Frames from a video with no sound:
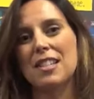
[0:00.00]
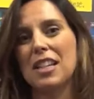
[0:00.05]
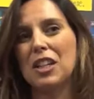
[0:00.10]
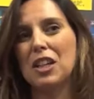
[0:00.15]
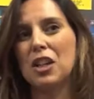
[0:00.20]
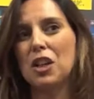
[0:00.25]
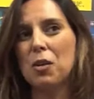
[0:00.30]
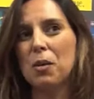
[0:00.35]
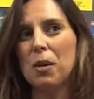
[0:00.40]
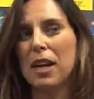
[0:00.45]
He
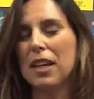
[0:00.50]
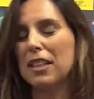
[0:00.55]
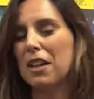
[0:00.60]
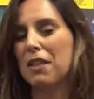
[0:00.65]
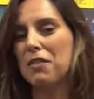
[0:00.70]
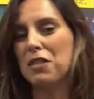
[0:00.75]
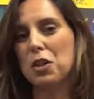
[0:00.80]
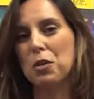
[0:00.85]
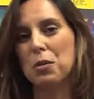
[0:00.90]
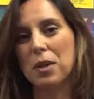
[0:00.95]
knew what I
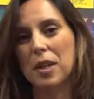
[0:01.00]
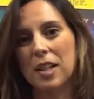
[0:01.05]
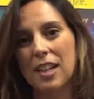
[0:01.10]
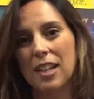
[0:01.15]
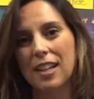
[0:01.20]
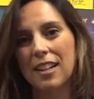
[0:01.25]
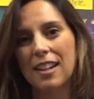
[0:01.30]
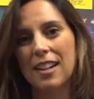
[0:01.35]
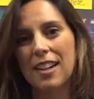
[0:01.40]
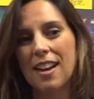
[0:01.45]
loved to
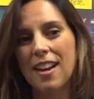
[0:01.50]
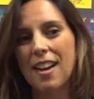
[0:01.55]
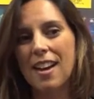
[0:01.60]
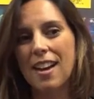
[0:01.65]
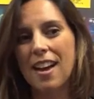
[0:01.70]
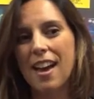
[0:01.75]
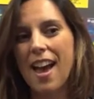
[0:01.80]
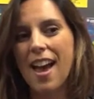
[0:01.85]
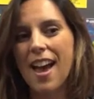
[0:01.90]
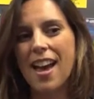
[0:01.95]
read
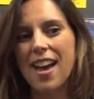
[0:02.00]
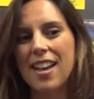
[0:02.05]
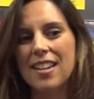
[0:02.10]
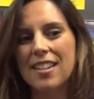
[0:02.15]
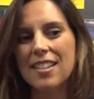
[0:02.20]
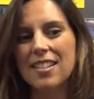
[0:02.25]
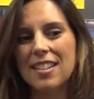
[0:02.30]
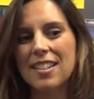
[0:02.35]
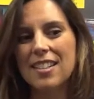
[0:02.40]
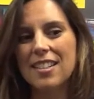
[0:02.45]

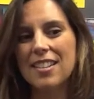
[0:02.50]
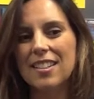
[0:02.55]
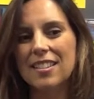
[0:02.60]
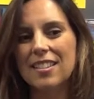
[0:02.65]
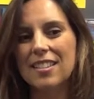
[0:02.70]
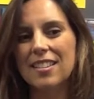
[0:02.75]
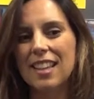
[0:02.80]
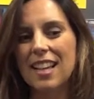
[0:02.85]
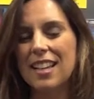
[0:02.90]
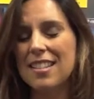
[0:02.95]
and
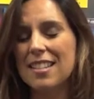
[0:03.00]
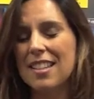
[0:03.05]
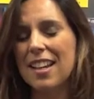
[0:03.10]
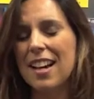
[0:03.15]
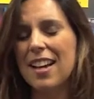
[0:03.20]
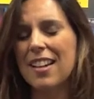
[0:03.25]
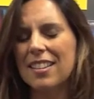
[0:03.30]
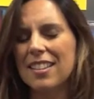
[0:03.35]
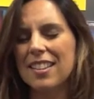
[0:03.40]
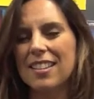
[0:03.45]
that's the
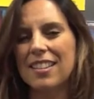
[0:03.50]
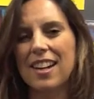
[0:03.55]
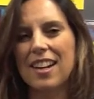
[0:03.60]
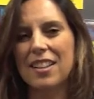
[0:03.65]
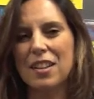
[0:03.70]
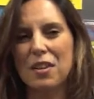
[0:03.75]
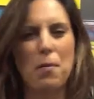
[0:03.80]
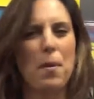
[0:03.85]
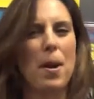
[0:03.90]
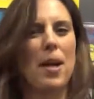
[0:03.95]
kind of thing that I
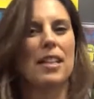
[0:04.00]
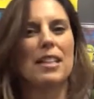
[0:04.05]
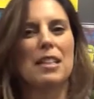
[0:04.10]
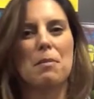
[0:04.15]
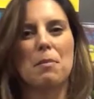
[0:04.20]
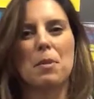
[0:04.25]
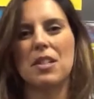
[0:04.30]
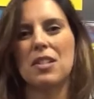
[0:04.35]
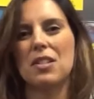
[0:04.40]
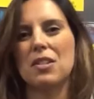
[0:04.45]
love about
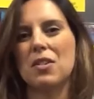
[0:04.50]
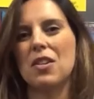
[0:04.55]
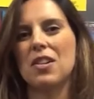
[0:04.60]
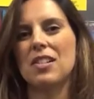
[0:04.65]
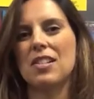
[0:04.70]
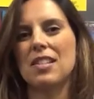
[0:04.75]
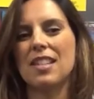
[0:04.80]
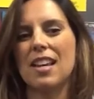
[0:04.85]
indie bookstores.